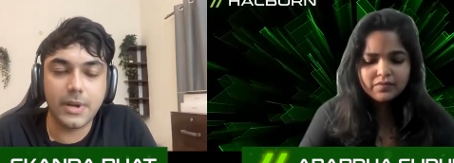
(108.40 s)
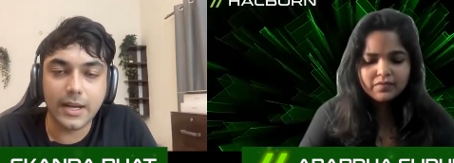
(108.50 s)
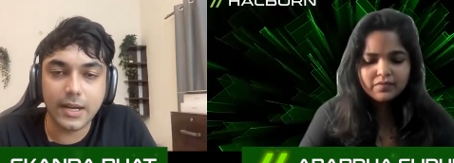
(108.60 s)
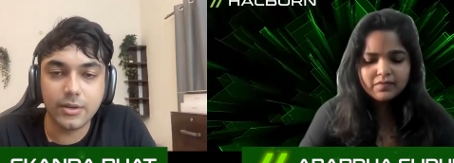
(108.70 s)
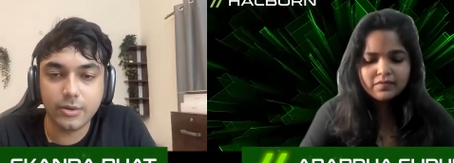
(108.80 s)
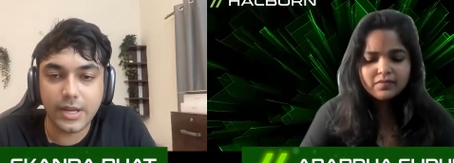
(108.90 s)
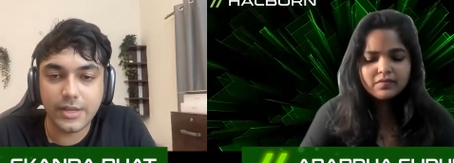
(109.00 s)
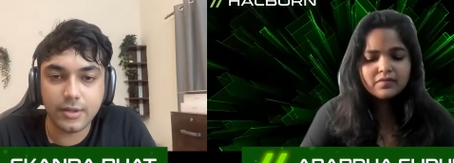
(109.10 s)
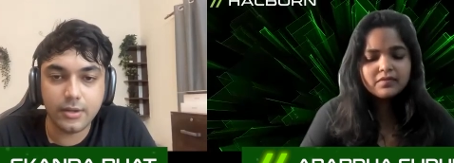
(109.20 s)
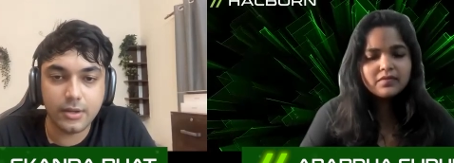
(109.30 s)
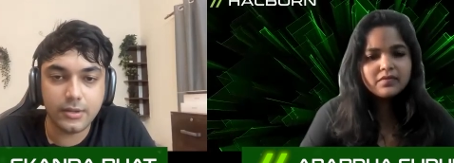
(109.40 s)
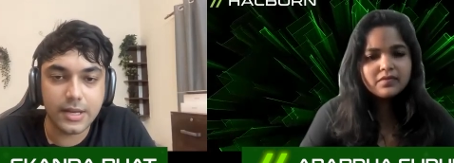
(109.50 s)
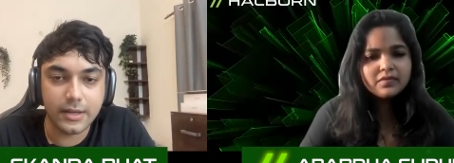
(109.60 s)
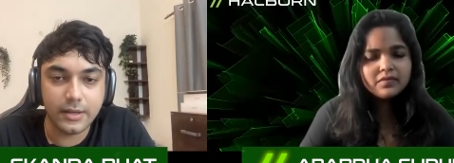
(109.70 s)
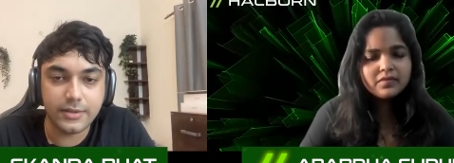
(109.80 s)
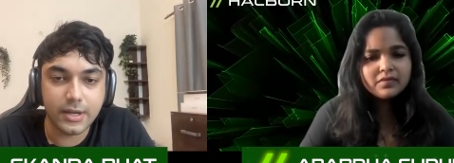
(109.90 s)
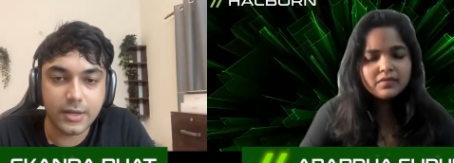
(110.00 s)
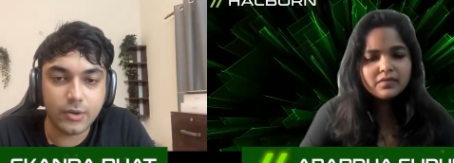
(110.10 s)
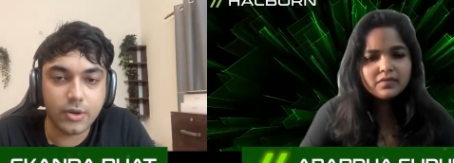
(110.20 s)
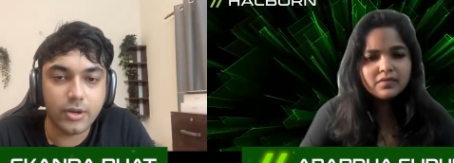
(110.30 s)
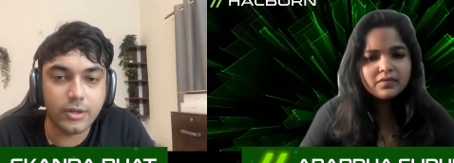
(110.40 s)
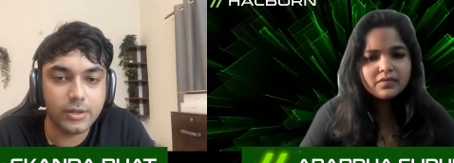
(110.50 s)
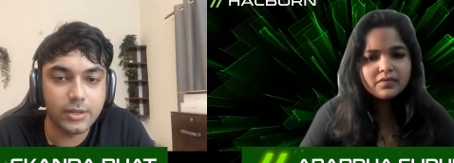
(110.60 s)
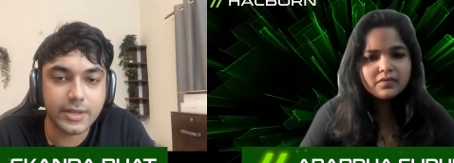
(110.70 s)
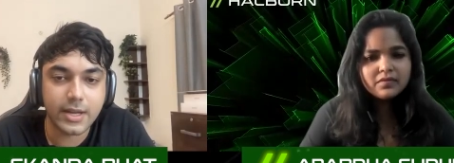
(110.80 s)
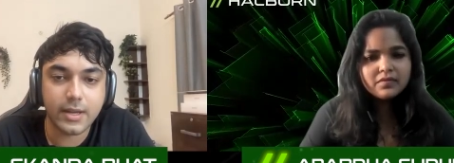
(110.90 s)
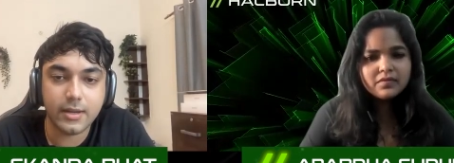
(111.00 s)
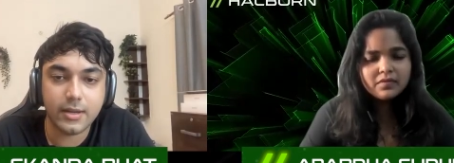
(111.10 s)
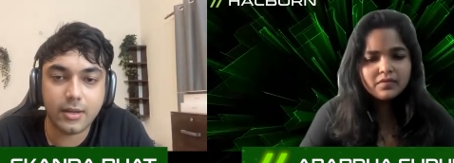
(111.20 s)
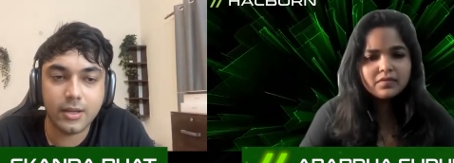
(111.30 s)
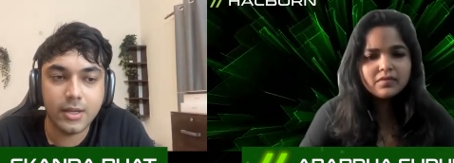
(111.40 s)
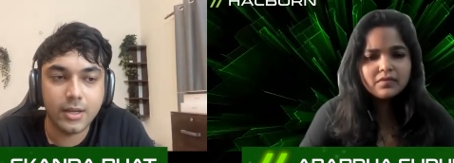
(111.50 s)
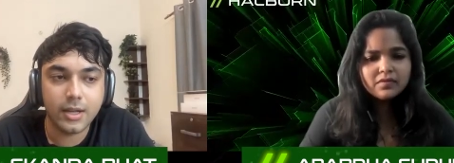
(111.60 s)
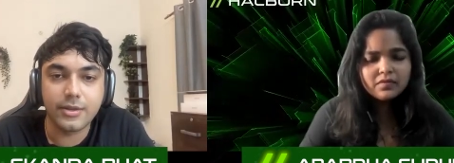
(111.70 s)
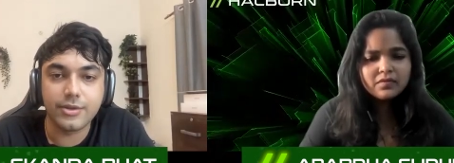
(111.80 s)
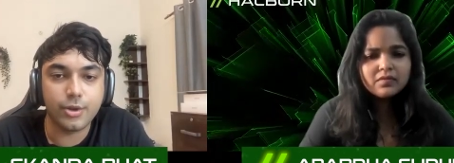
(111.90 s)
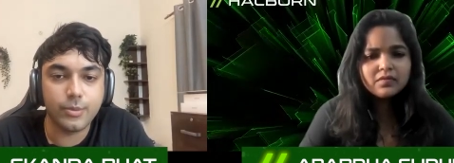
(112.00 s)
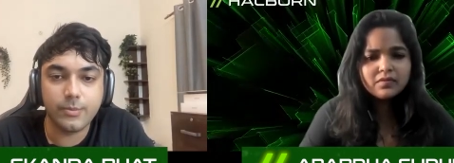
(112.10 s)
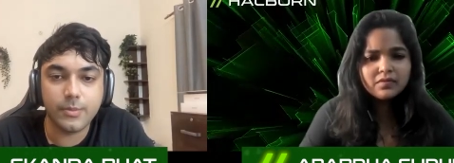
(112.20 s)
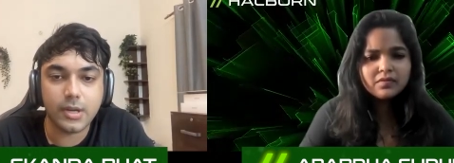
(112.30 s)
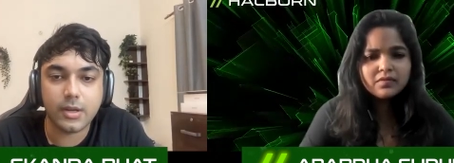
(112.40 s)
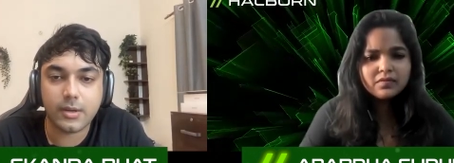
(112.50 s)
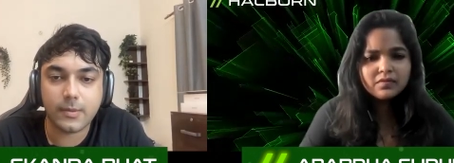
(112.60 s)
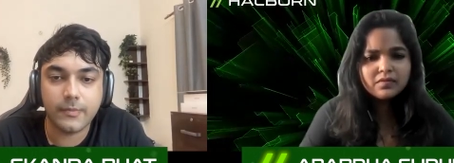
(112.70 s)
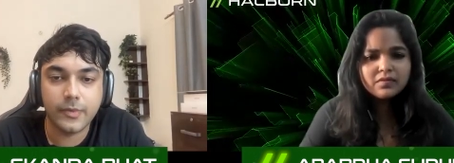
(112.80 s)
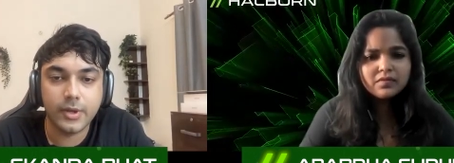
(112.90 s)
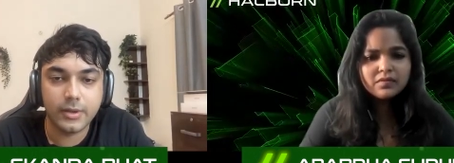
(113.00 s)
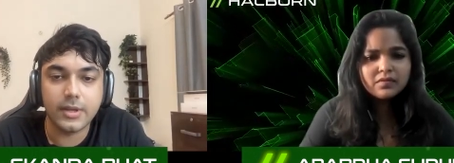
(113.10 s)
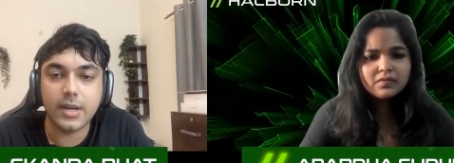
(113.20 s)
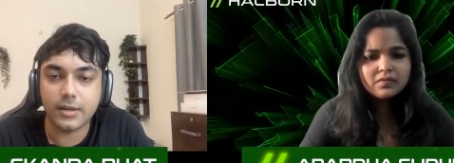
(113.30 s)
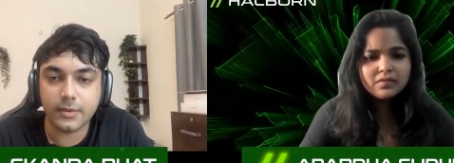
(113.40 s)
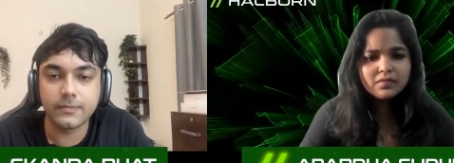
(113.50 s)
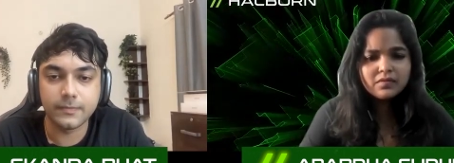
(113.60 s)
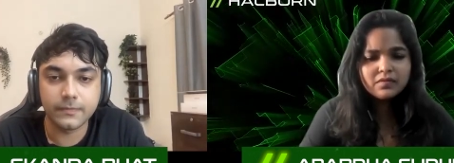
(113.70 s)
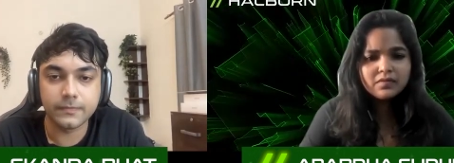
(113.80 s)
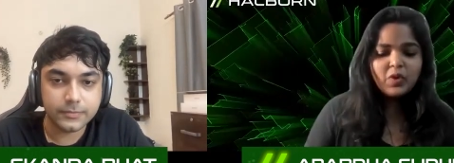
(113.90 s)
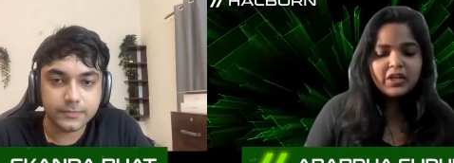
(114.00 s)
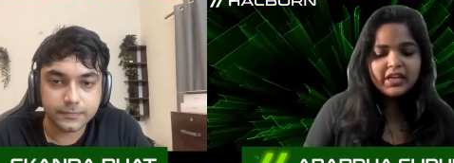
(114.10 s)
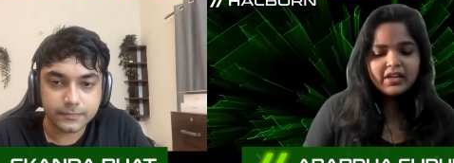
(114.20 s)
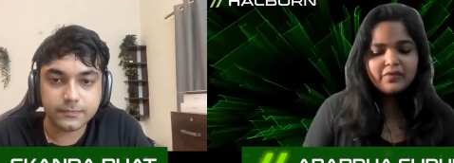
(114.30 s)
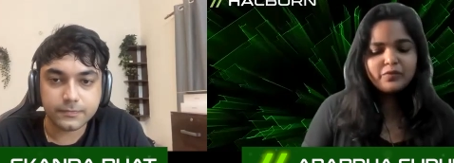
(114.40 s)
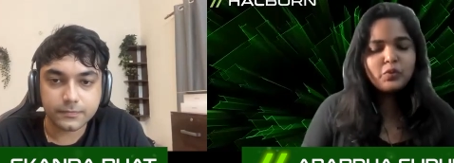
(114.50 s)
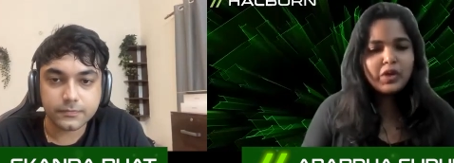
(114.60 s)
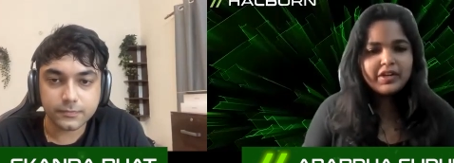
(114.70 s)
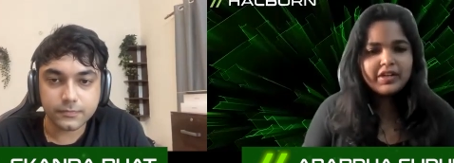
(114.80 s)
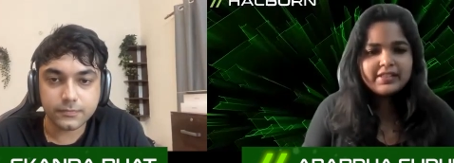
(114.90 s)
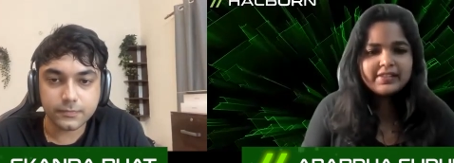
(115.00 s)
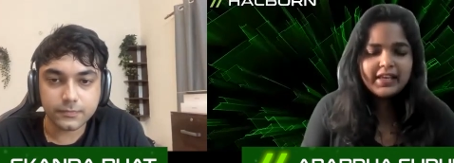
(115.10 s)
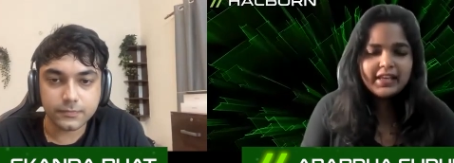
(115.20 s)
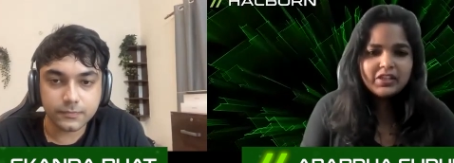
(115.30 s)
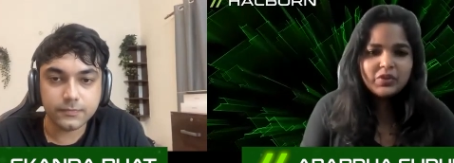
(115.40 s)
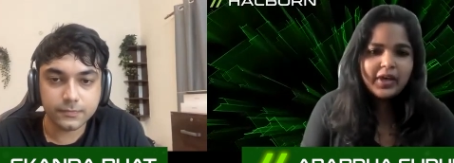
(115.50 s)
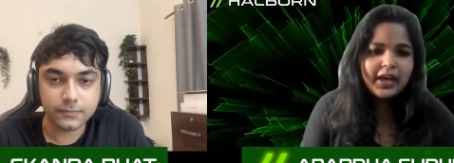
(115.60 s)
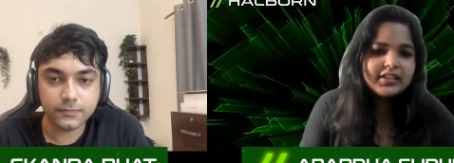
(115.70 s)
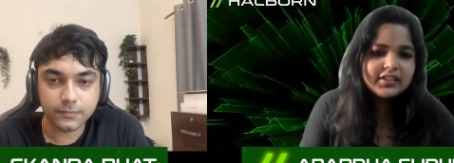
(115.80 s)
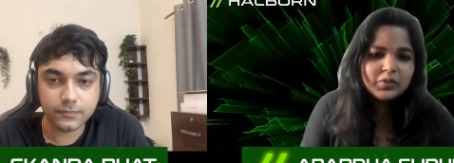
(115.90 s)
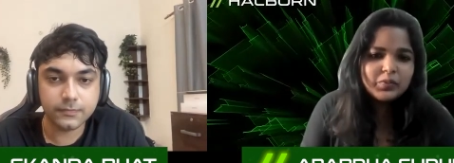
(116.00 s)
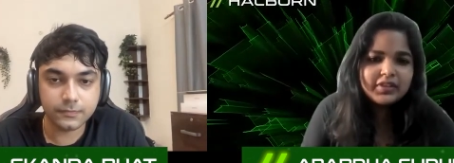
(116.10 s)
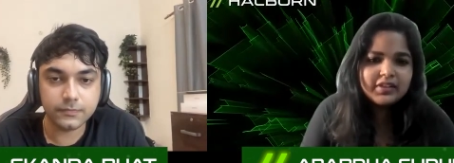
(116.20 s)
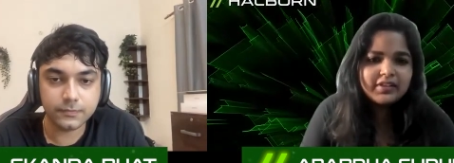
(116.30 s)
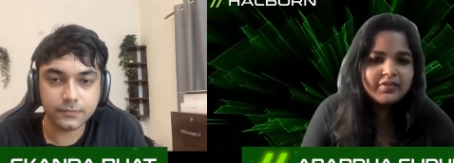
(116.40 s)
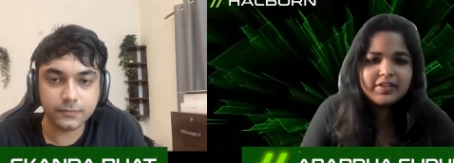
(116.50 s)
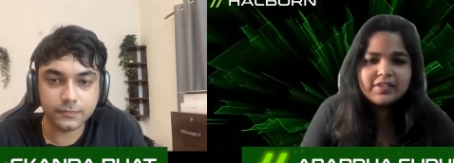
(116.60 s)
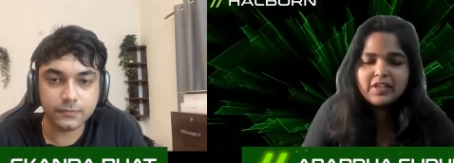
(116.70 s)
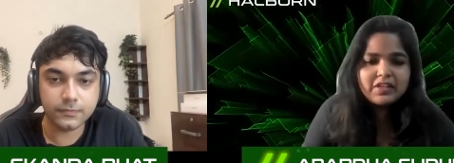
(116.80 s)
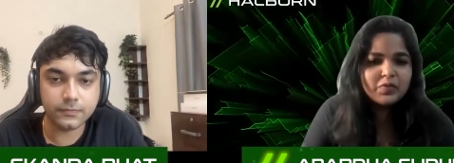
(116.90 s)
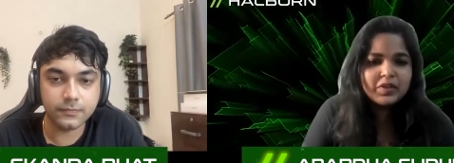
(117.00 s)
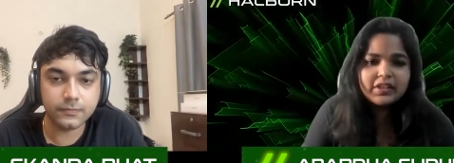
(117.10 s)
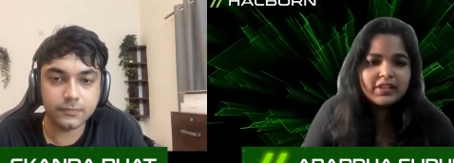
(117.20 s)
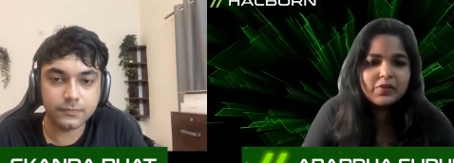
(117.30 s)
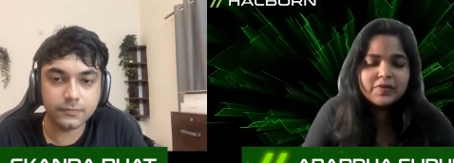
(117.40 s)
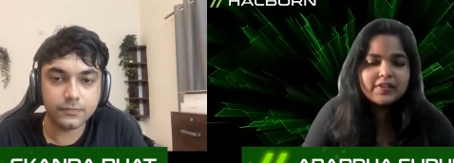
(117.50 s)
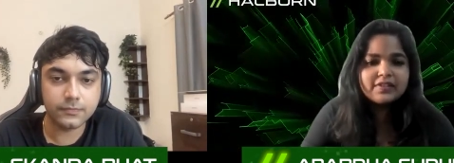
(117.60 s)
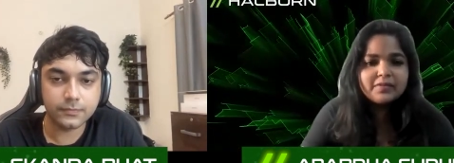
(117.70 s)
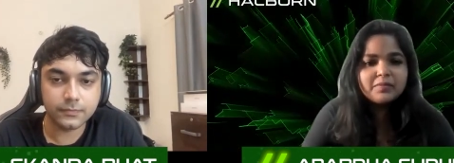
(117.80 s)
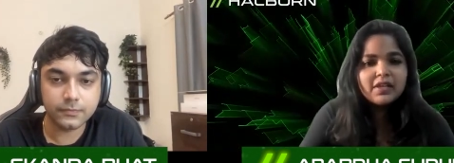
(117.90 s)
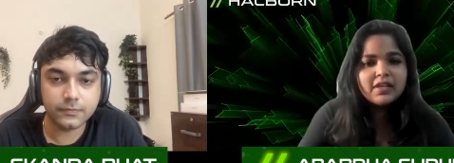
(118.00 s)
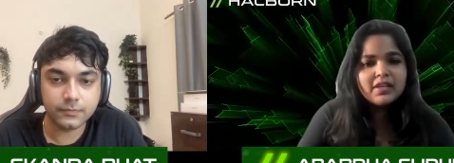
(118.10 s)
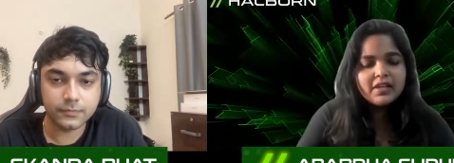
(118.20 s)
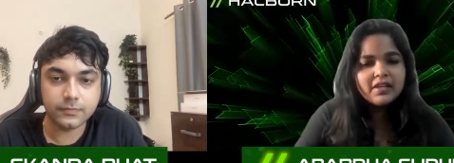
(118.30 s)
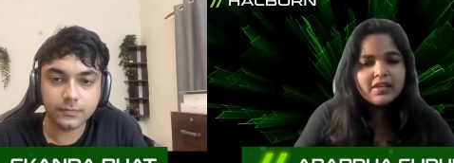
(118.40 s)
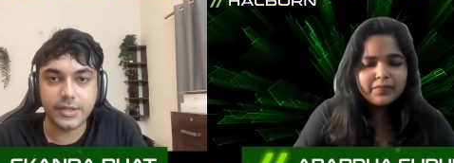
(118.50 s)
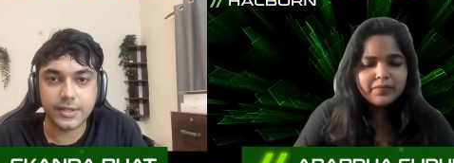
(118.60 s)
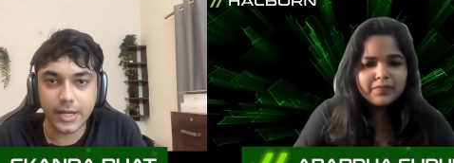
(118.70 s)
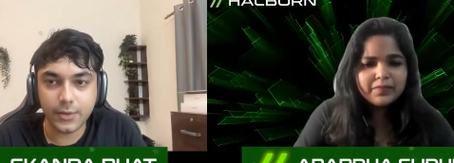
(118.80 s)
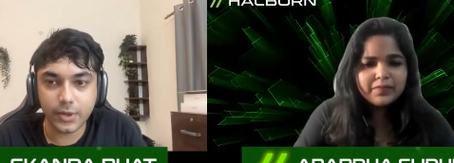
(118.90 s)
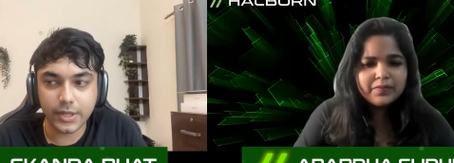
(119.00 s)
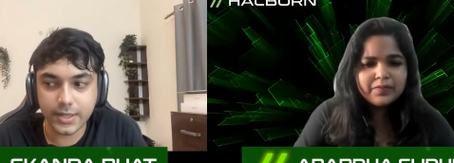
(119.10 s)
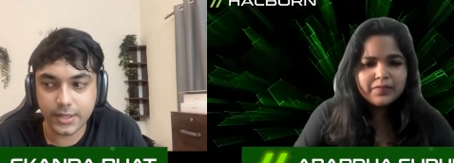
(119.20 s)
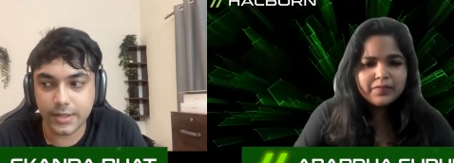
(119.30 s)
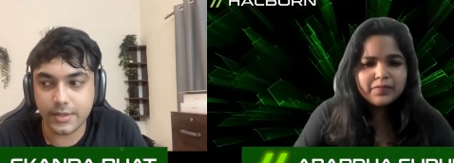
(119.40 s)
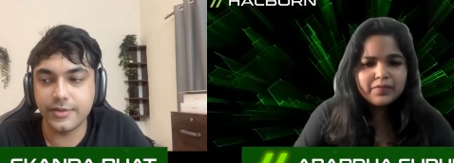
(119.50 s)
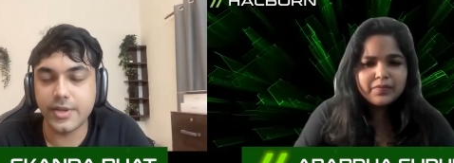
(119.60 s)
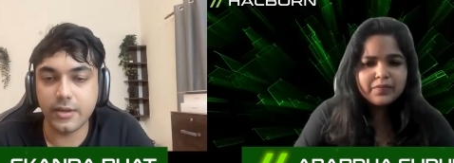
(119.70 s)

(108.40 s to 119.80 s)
Speaker 1: plug into Razor Razor Network Oracles and consume the data.
Speaker 2: And what kind of queries can you handle with the Razor Network ecosystem?
Speaker 1: Razor Network is a